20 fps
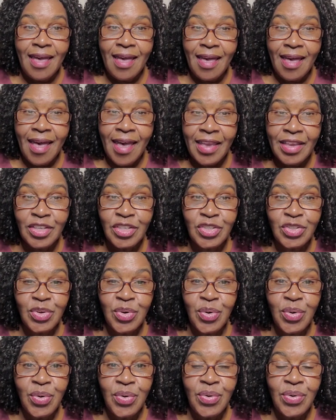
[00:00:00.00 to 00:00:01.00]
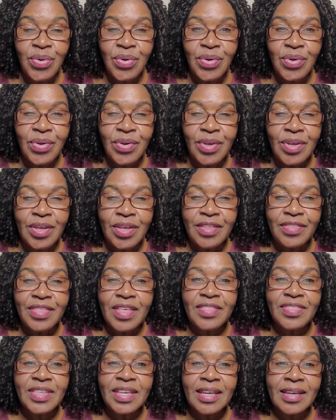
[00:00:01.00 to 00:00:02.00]
I saw
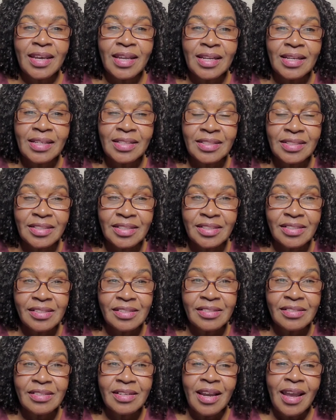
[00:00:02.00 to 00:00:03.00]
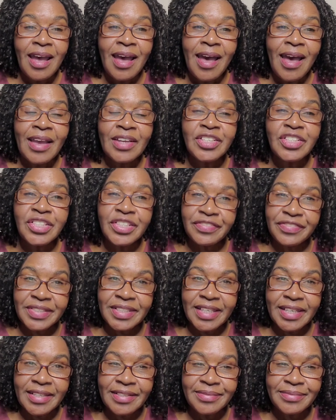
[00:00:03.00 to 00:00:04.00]
that the calendar has
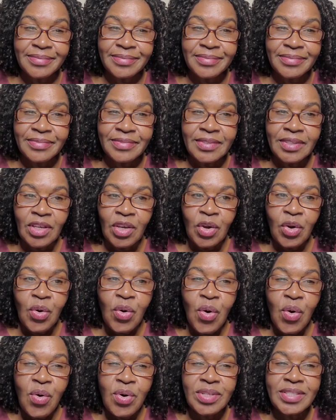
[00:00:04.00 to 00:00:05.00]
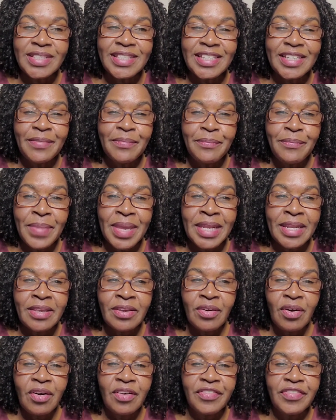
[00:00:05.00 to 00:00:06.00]
shifted, causing many
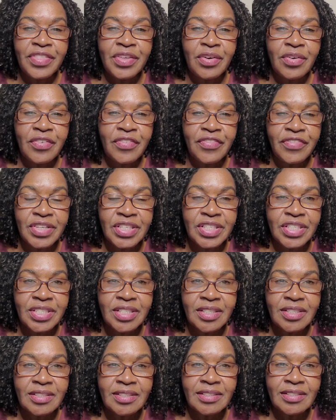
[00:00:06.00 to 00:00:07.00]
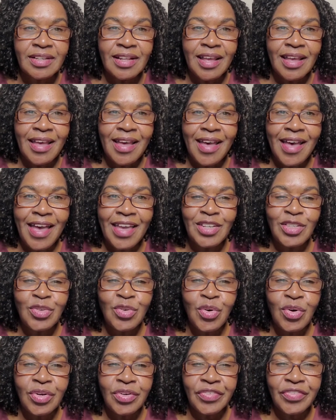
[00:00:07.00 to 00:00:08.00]
of the official and
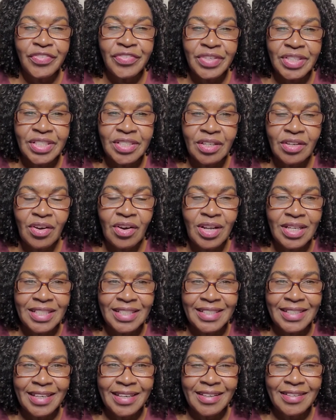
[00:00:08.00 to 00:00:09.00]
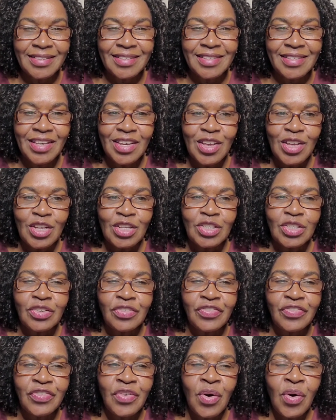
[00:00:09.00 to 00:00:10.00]
unofficial holidays to
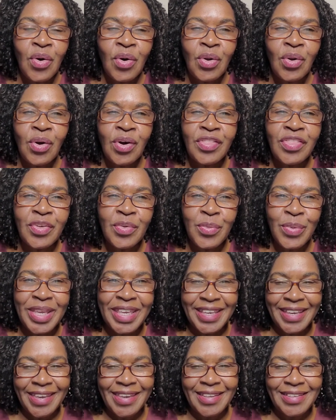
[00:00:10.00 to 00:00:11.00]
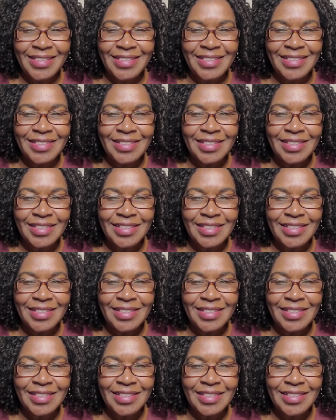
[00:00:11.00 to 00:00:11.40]
fall on the weekend,